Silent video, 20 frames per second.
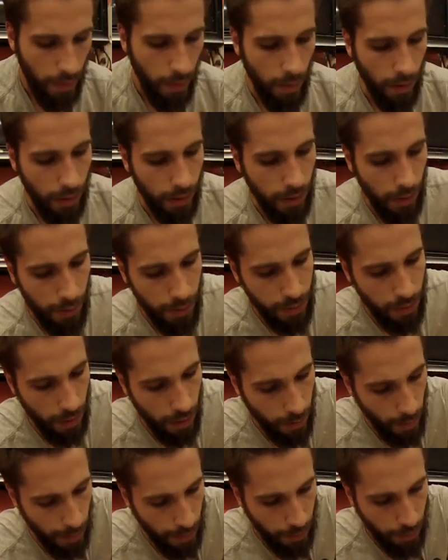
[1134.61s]
or close to
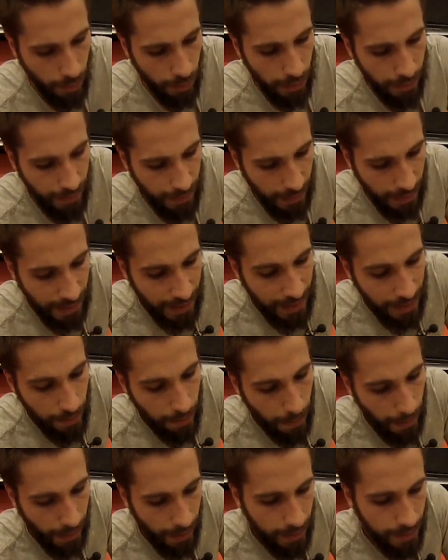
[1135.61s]
all the way through, leaving a
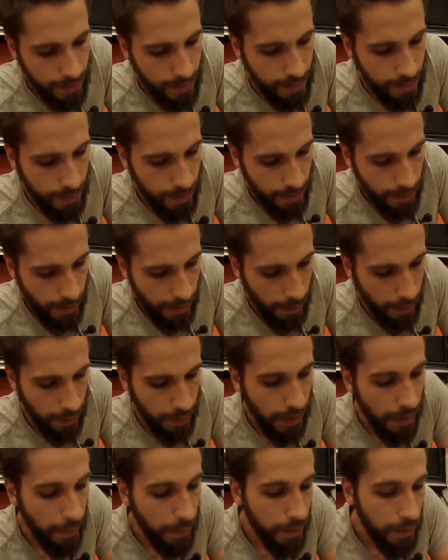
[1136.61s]
thin base, thinner
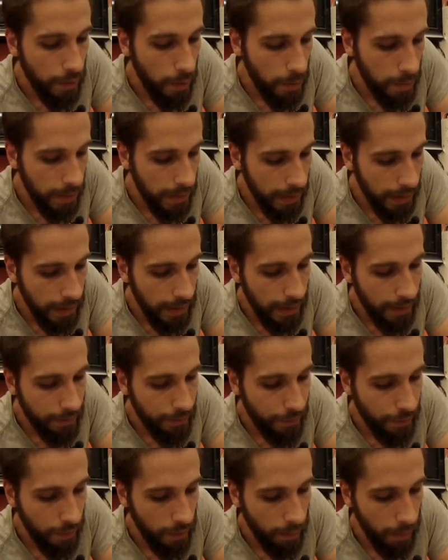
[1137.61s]
than I would normally
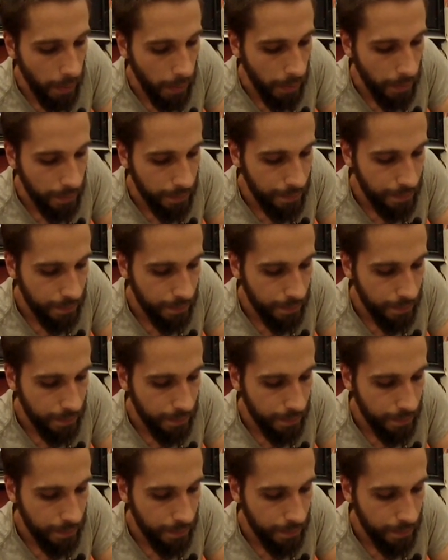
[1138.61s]
leave for a bowl.